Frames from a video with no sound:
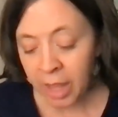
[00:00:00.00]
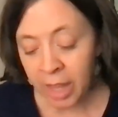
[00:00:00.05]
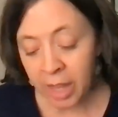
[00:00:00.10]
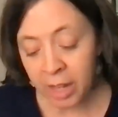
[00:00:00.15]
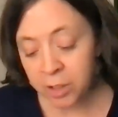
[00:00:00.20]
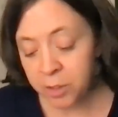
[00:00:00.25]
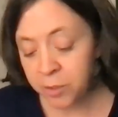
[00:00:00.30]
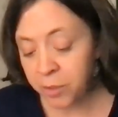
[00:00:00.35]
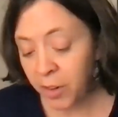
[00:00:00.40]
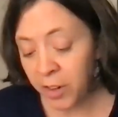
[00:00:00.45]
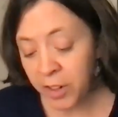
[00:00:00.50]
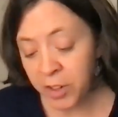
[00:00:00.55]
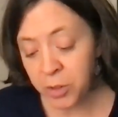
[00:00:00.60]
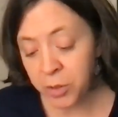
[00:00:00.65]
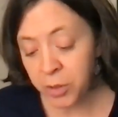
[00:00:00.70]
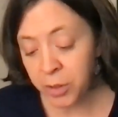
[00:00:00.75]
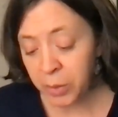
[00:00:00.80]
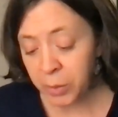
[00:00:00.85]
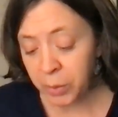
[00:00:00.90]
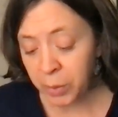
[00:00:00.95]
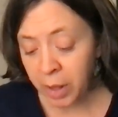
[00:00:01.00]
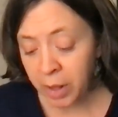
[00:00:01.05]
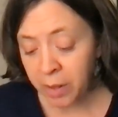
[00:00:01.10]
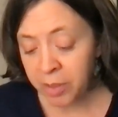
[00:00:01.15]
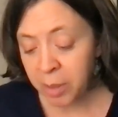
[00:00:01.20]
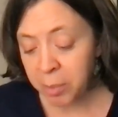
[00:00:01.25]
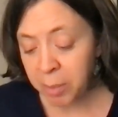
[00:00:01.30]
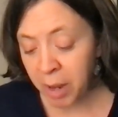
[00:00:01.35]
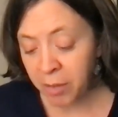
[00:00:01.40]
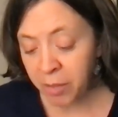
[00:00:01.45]
It is very true
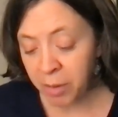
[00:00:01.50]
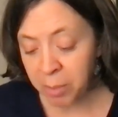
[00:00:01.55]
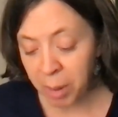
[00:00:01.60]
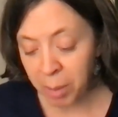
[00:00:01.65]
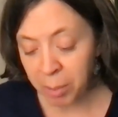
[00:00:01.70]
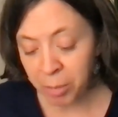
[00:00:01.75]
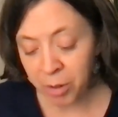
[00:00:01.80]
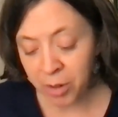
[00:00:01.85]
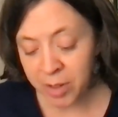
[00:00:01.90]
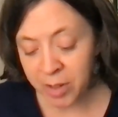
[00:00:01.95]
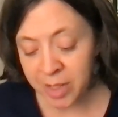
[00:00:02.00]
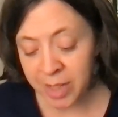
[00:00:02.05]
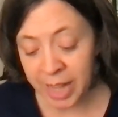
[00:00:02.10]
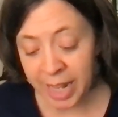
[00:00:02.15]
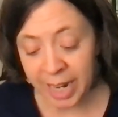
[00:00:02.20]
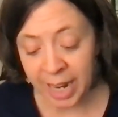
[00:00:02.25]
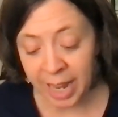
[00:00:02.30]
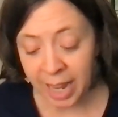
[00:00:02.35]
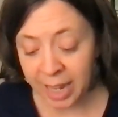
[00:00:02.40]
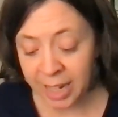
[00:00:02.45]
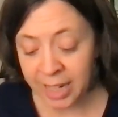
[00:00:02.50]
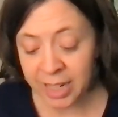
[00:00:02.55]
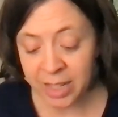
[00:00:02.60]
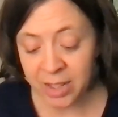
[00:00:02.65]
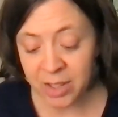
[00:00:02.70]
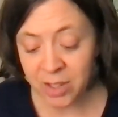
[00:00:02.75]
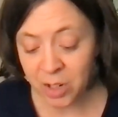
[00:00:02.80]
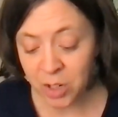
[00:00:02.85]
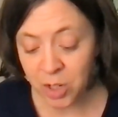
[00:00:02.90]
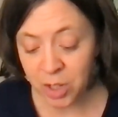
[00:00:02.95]
that my remembrance that I
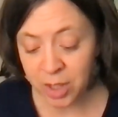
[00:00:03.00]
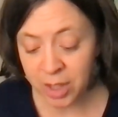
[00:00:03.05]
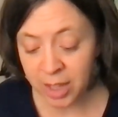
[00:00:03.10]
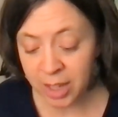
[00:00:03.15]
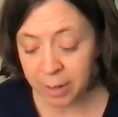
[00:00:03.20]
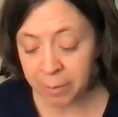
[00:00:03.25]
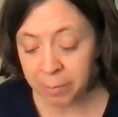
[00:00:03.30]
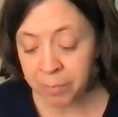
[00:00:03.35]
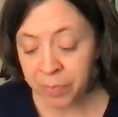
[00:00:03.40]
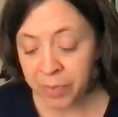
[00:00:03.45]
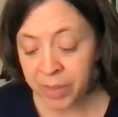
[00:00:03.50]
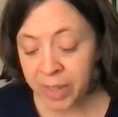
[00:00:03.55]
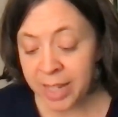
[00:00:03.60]
did such a thing